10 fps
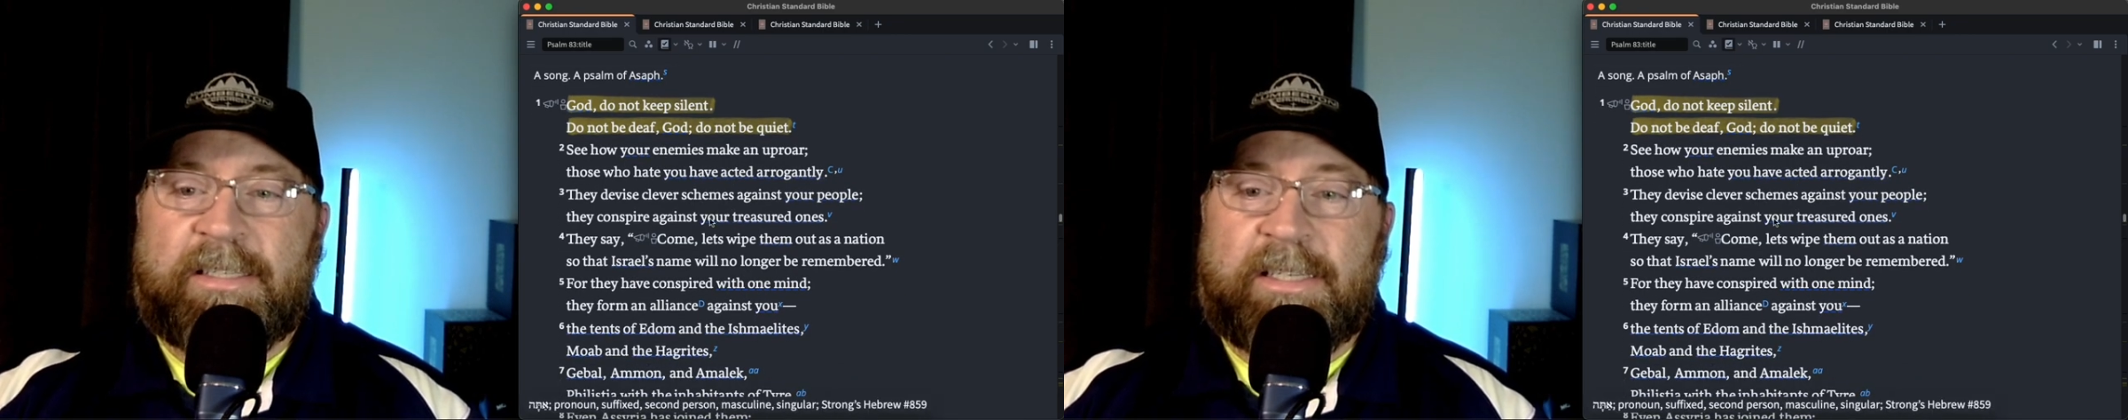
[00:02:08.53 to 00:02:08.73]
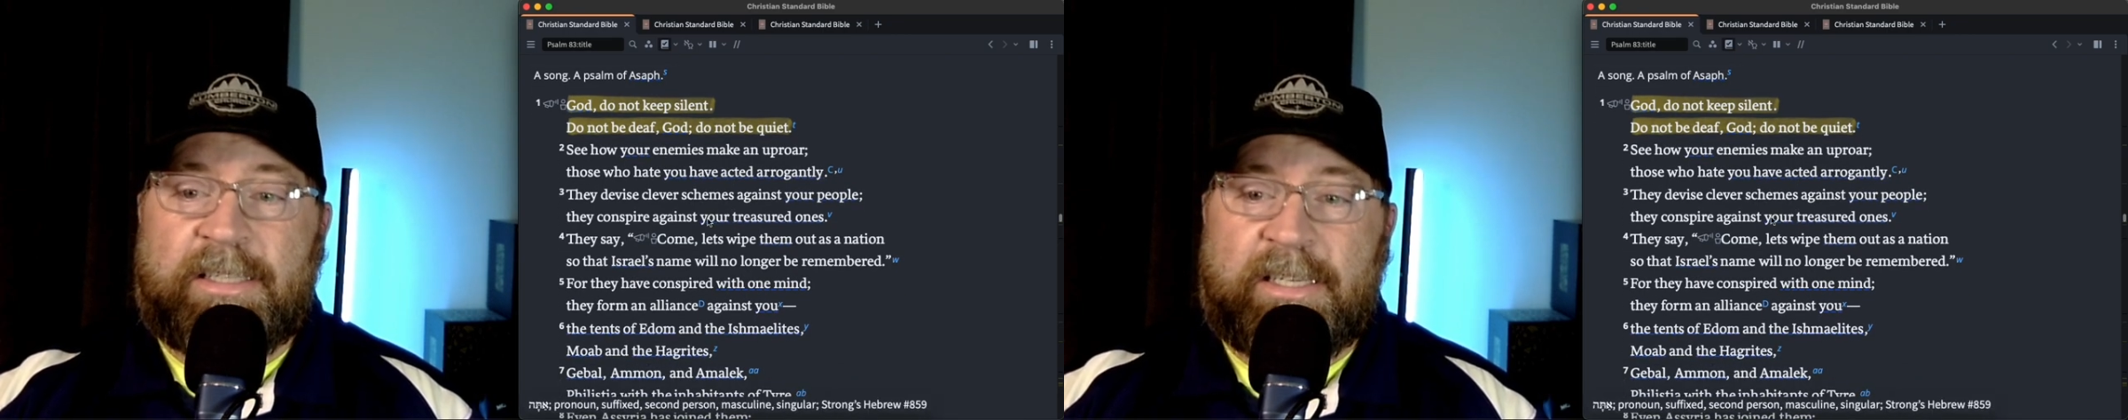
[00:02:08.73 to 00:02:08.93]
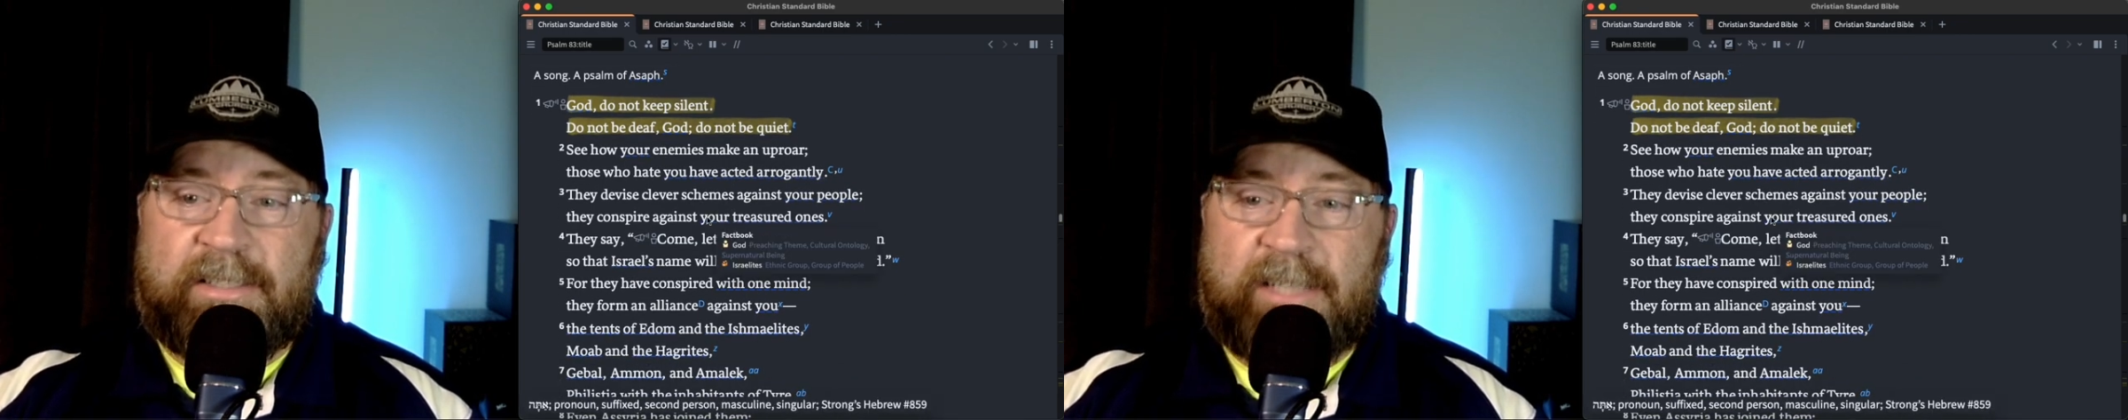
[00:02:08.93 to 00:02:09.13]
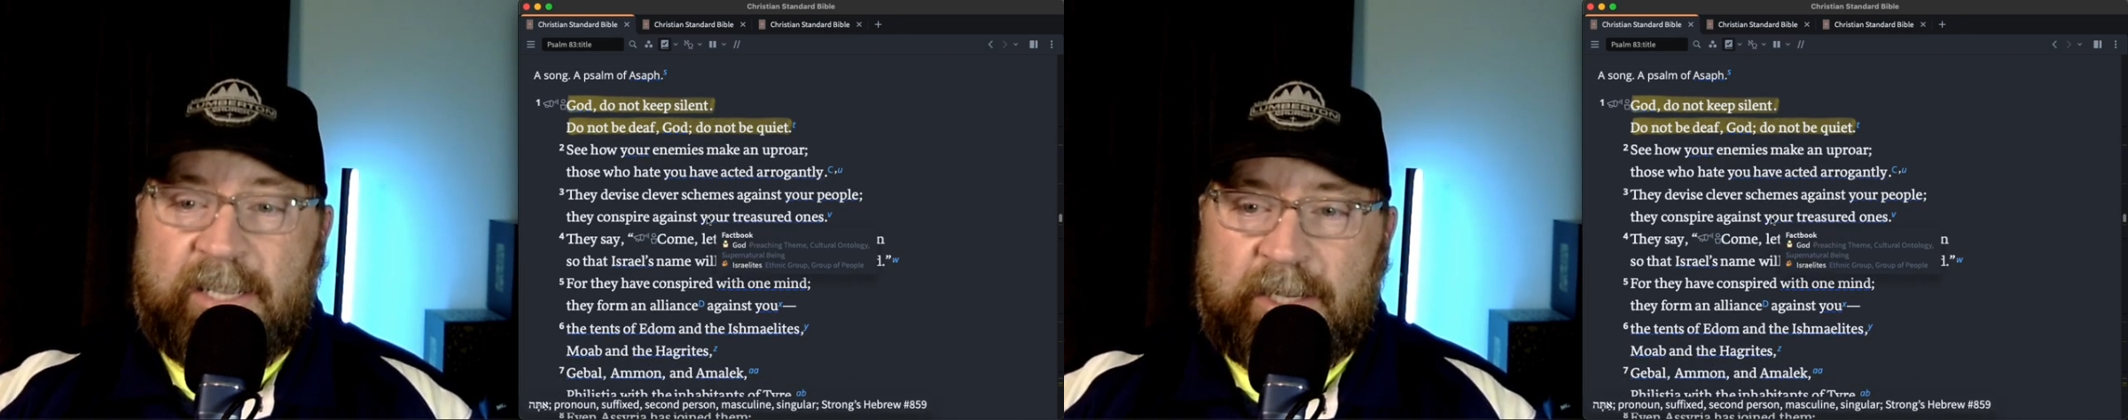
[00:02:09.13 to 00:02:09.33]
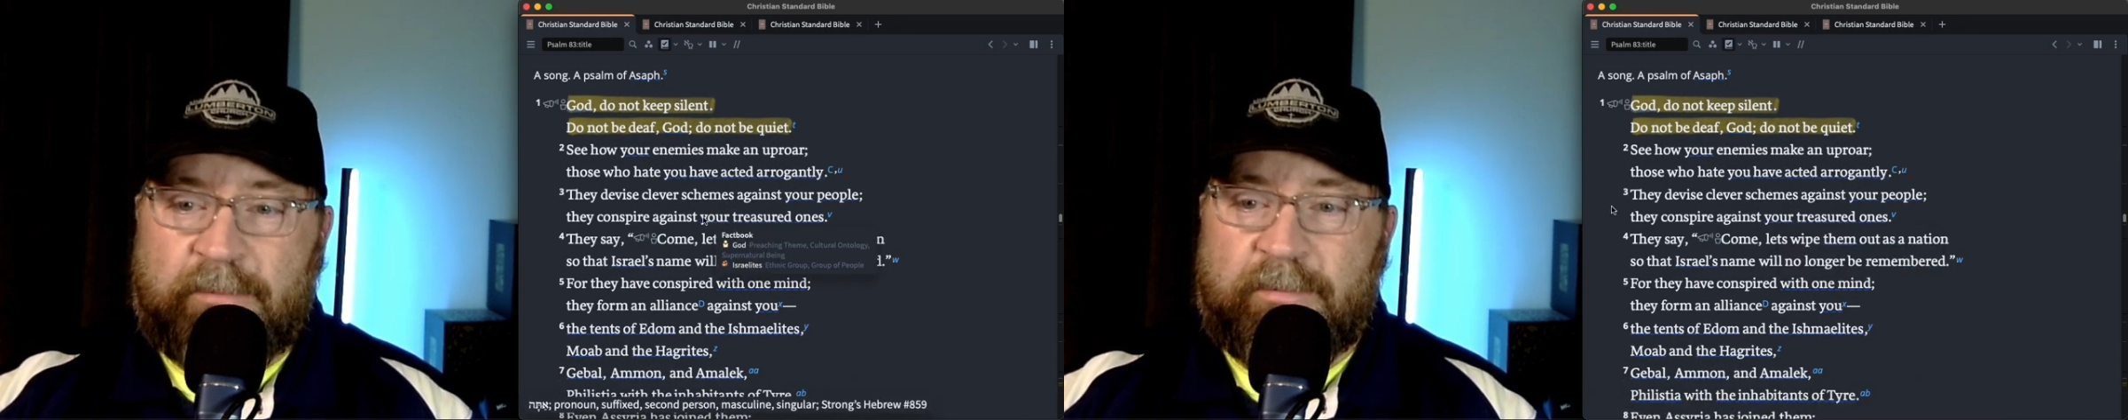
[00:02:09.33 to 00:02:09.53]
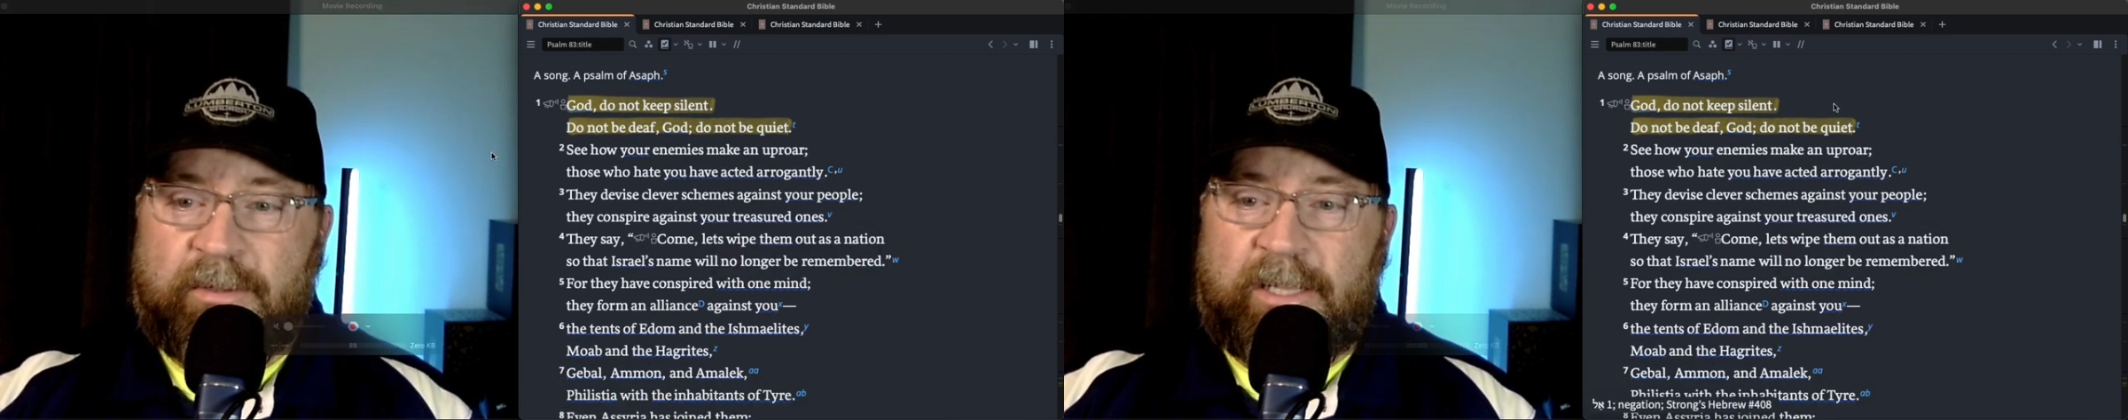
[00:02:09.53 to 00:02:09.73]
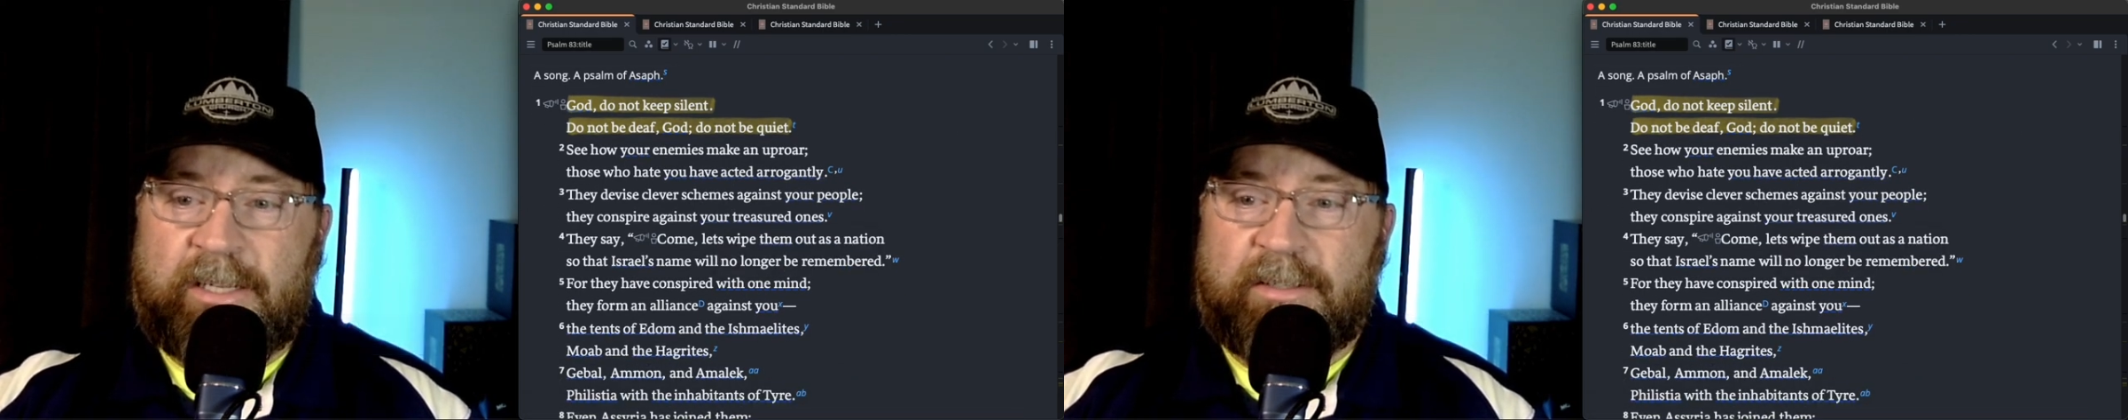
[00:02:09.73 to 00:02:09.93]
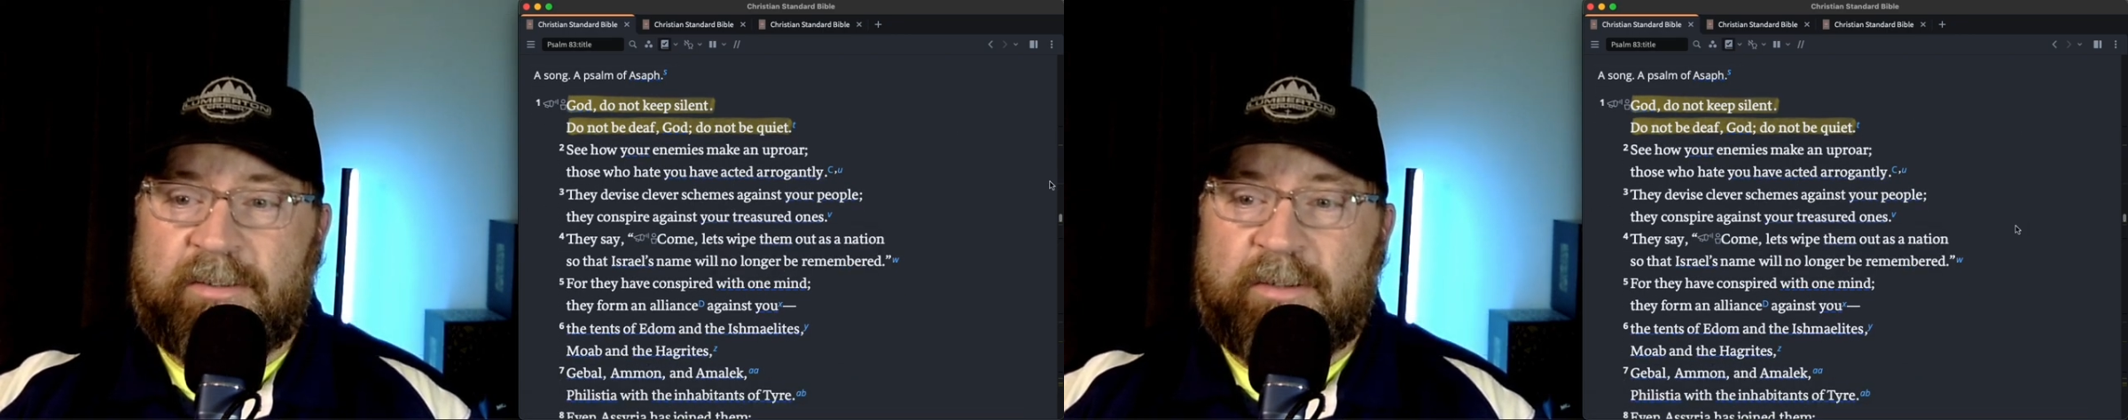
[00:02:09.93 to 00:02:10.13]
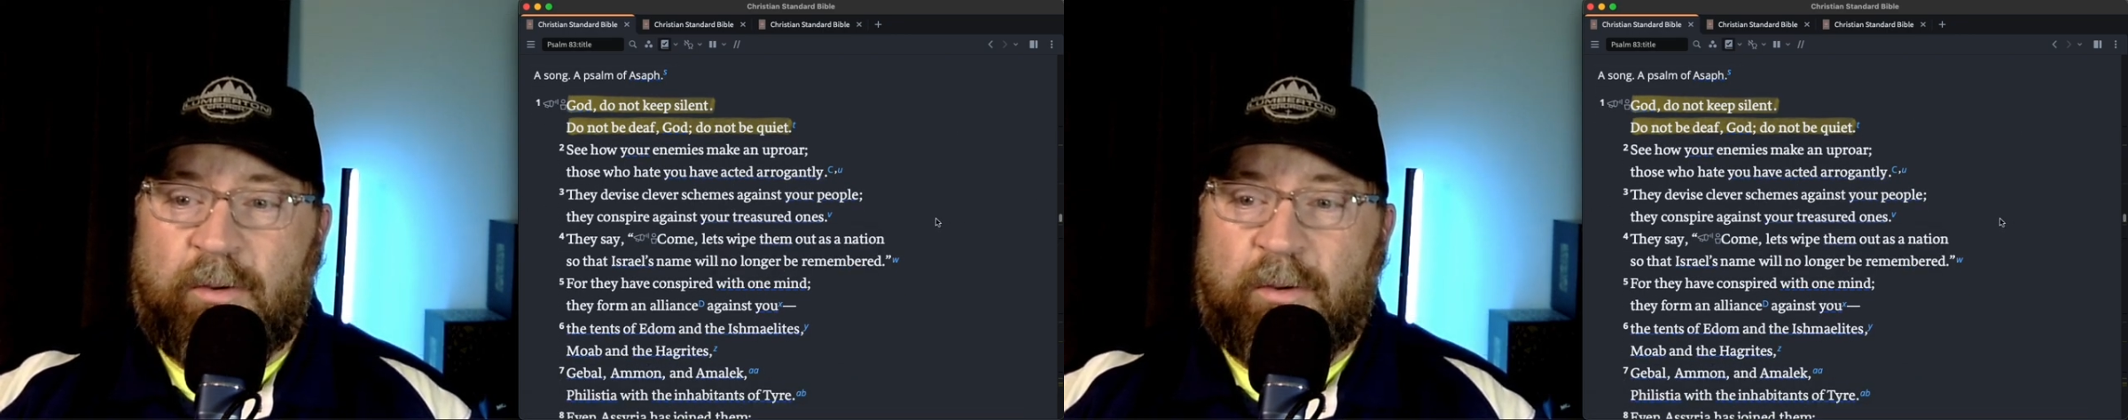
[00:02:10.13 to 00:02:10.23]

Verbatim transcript: And they say, Come, let us